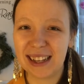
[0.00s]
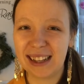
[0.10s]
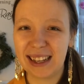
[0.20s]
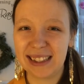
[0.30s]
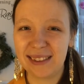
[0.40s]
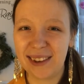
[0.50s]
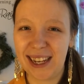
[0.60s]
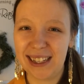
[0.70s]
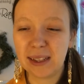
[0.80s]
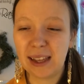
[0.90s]
less
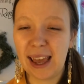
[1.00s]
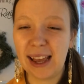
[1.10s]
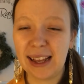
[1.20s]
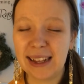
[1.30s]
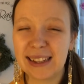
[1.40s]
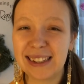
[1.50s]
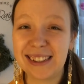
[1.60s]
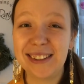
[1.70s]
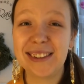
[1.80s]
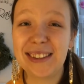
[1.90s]
waste and
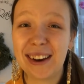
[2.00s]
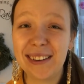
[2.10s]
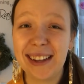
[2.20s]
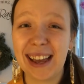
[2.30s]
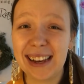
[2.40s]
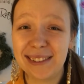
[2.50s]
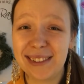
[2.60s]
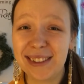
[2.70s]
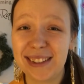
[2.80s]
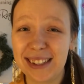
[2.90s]
you don't have
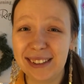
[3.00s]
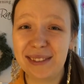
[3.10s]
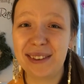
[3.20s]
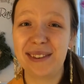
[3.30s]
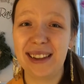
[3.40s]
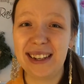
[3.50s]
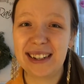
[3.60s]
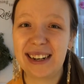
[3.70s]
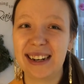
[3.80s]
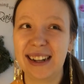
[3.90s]
to deal with
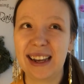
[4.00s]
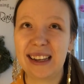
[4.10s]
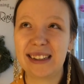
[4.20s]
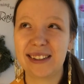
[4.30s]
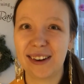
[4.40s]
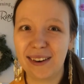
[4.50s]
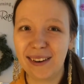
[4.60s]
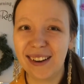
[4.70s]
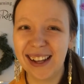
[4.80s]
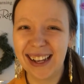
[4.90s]
litter like at all.